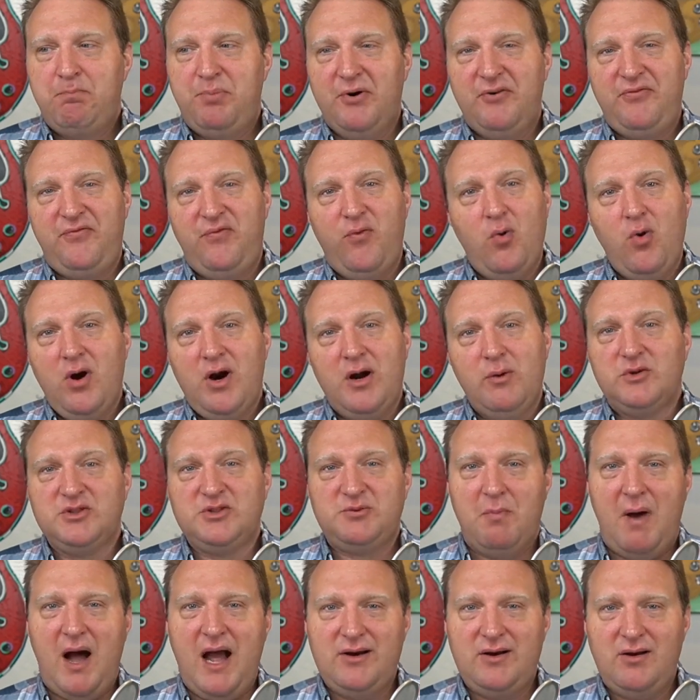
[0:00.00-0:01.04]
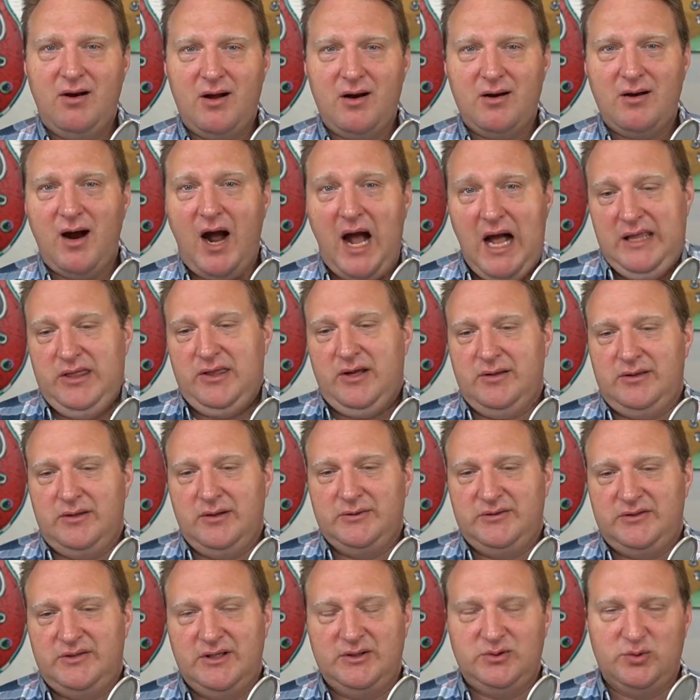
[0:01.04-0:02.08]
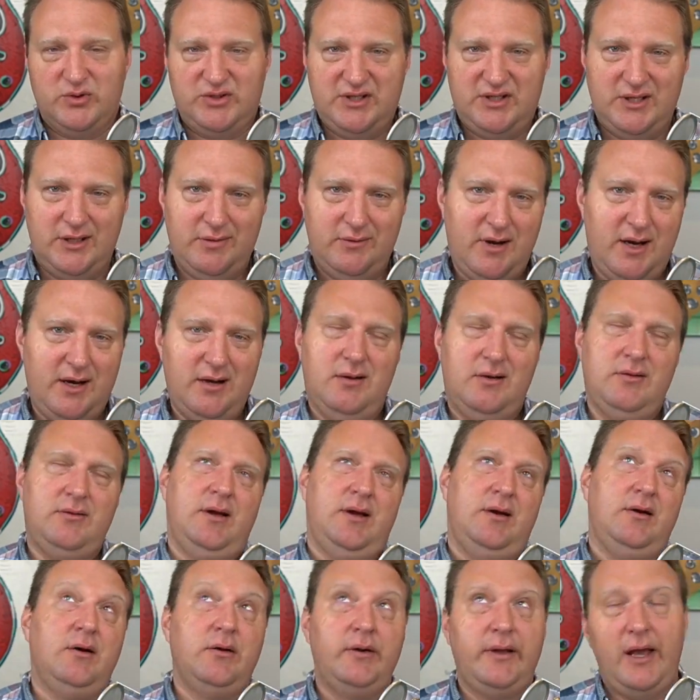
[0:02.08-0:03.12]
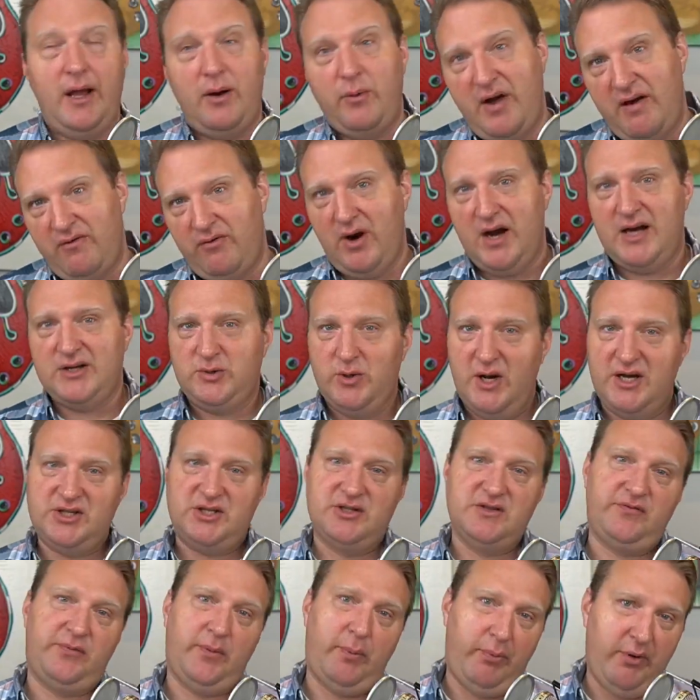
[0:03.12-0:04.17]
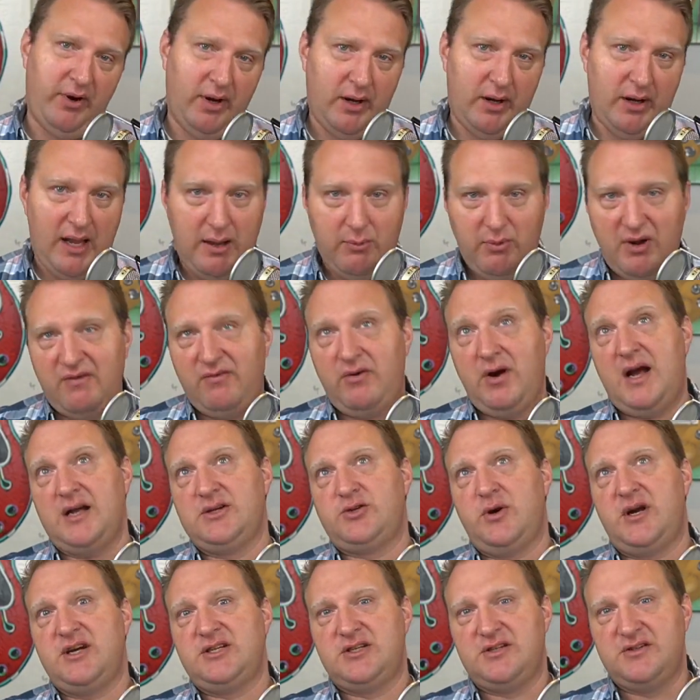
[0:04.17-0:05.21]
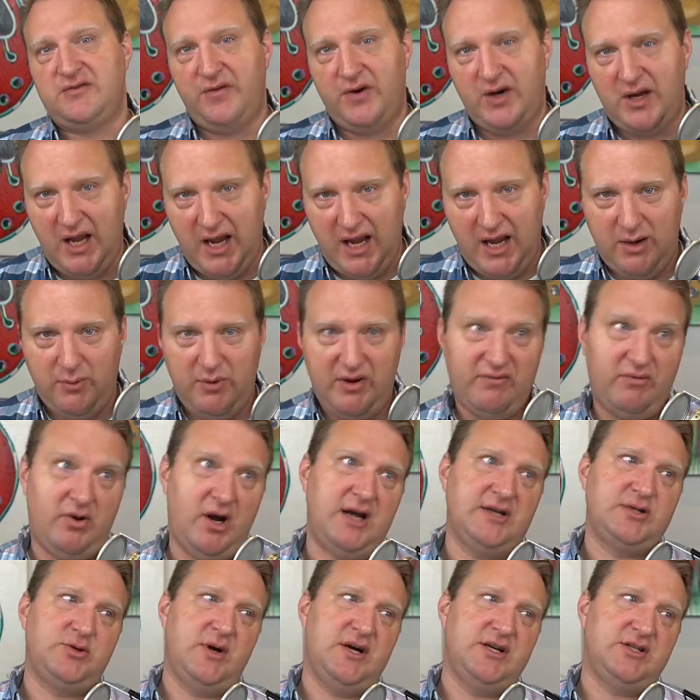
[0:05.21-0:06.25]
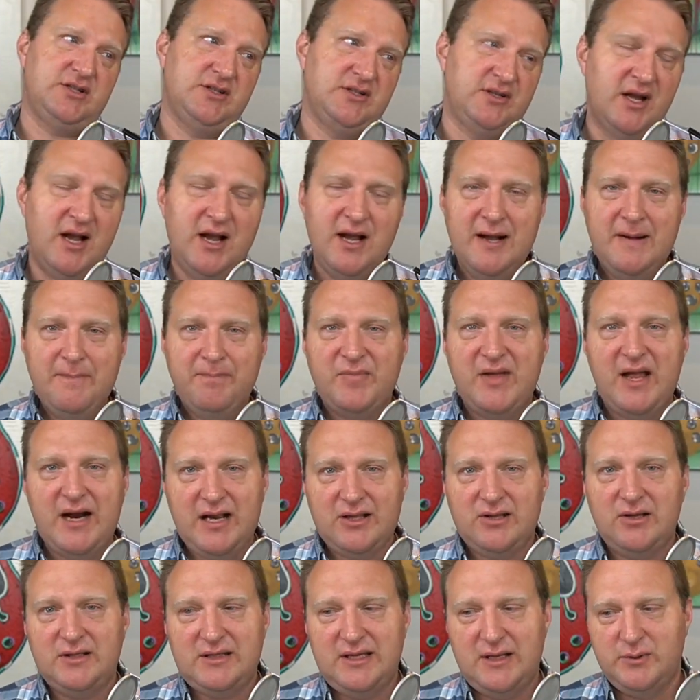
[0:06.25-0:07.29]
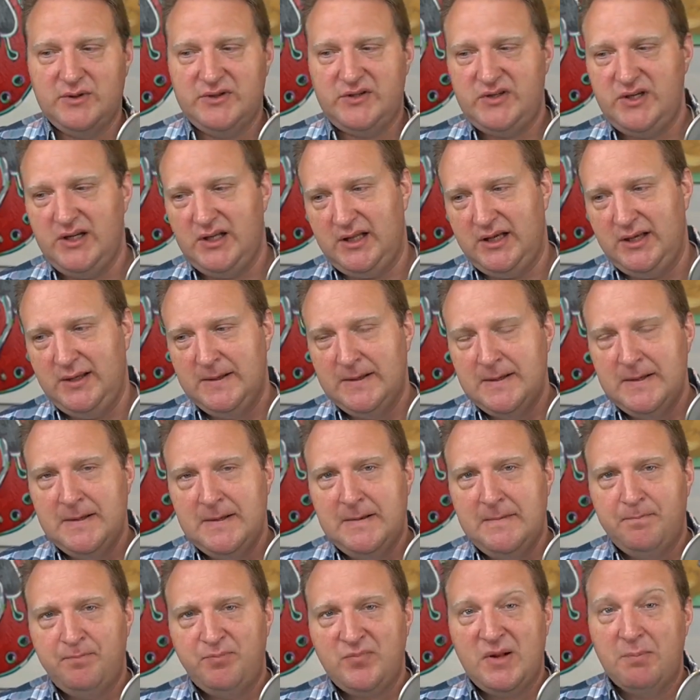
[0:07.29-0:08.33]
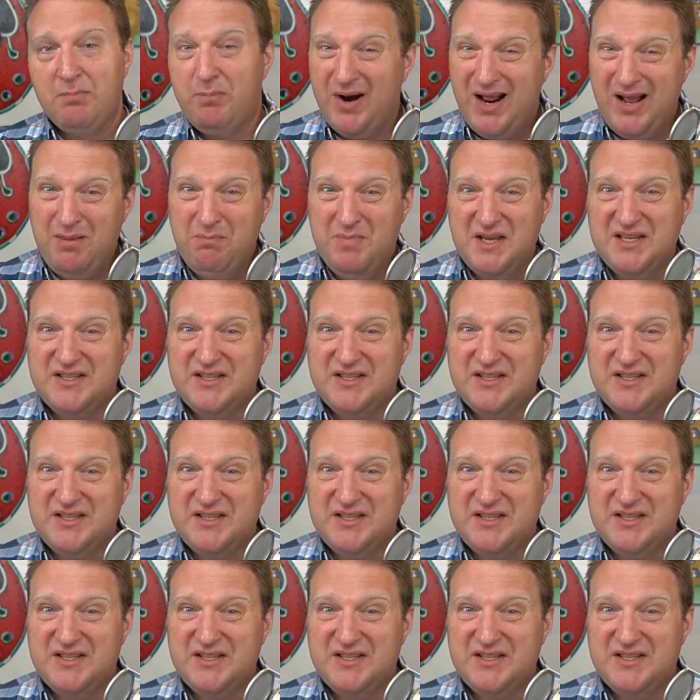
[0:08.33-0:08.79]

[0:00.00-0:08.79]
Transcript: before it was my daughter, I thought those things were silly, right? Okay, oh yeah, we have graduations for pre-K, we have graduations for K, we have graduations, and I thought that was silly, but I